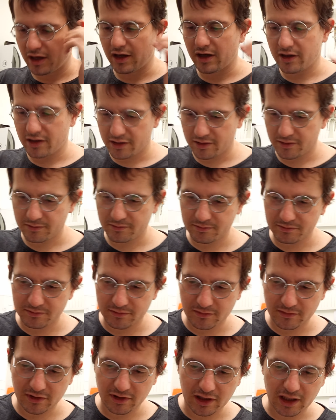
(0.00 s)
And
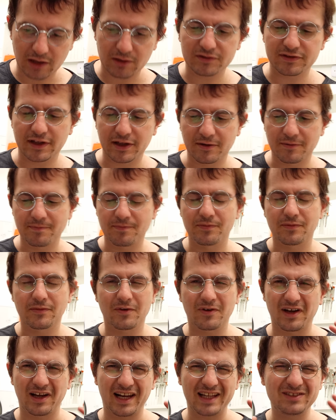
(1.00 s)
I was like,
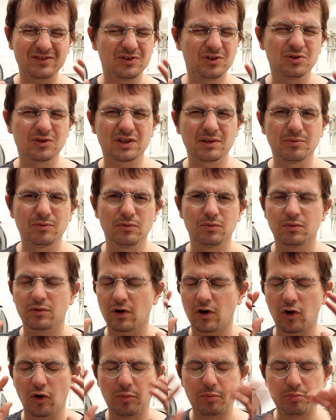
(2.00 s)
okay, let's do some
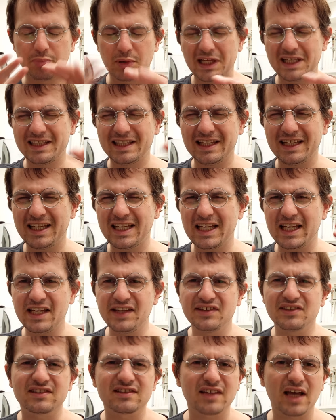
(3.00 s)
completely
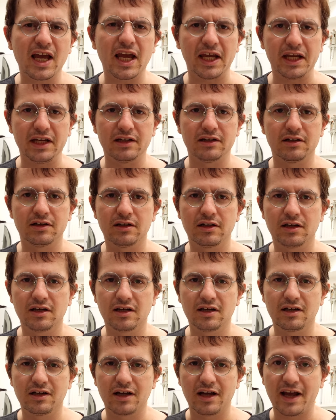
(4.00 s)
insane
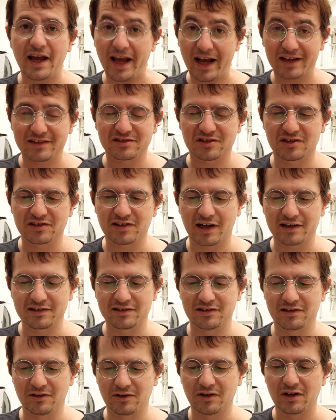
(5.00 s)

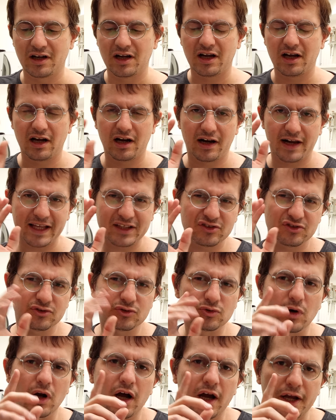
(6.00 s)
exercises here. Let's
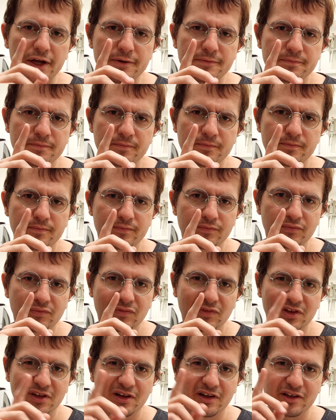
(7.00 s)
try
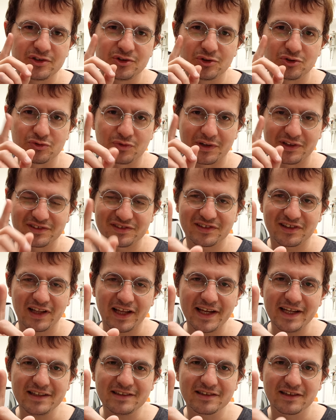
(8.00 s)
to
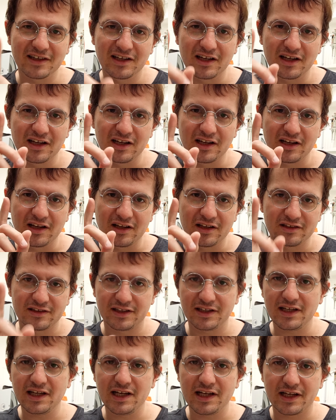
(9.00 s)
translate
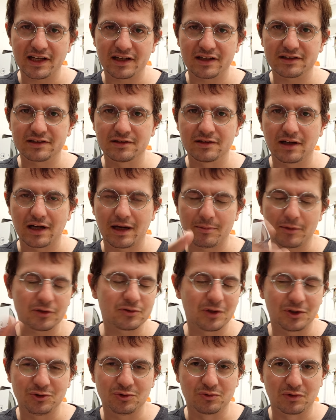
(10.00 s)
the Iliad. I'm not
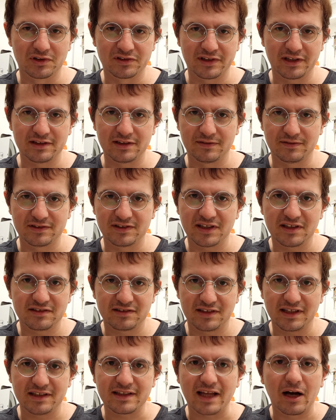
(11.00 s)
going to translate the
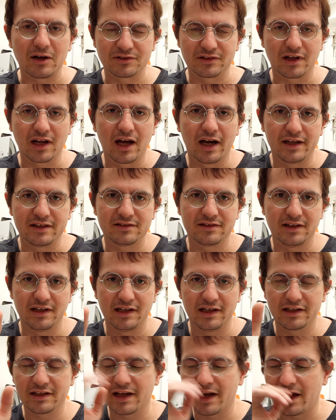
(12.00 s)
16,000 lines the
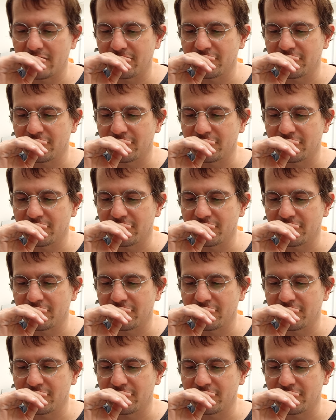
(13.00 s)
Iliad